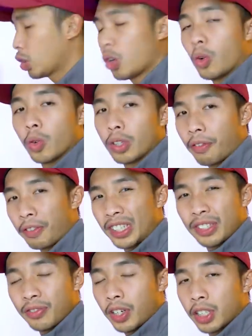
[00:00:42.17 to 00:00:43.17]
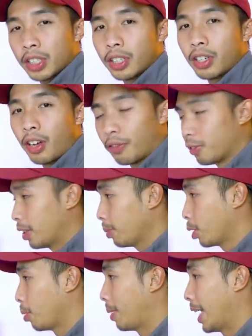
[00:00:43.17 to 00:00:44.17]
So the first function of
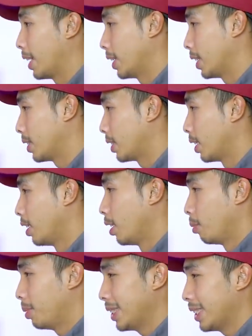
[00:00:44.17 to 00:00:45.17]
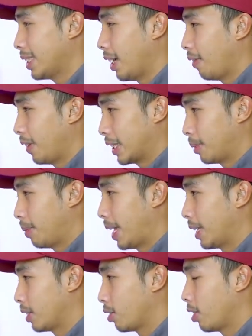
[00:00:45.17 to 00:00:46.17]
trim command is pretty
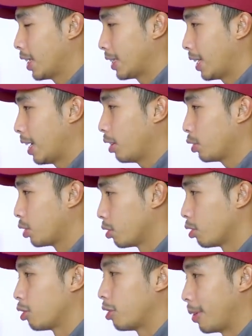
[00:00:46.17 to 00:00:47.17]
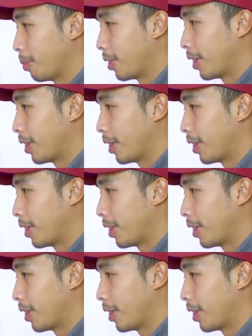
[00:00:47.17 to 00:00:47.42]
self-explanatory. It allows you to trim